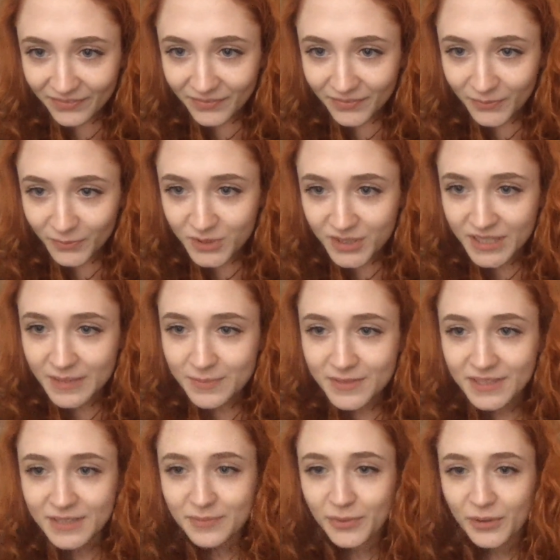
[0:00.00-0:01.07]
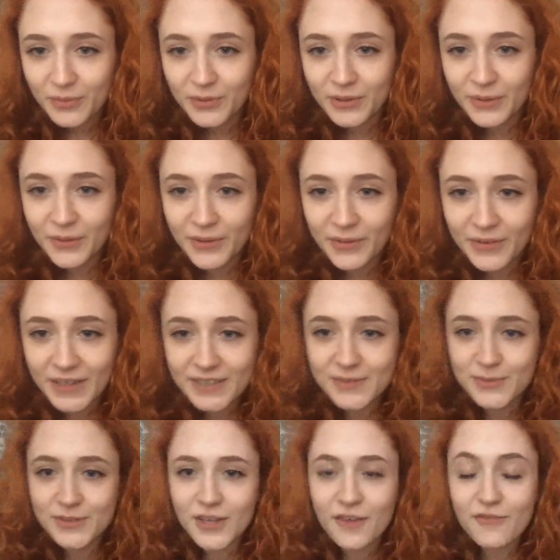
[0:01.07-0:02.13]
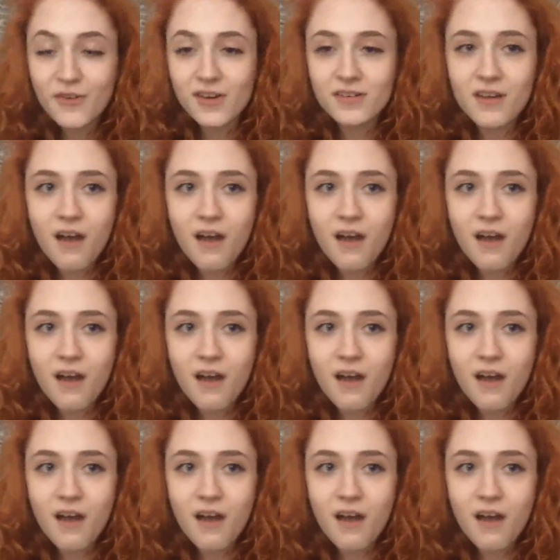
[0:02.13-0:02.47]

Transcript: Was heaps disappointed with Lord of the Rings. It was not fun.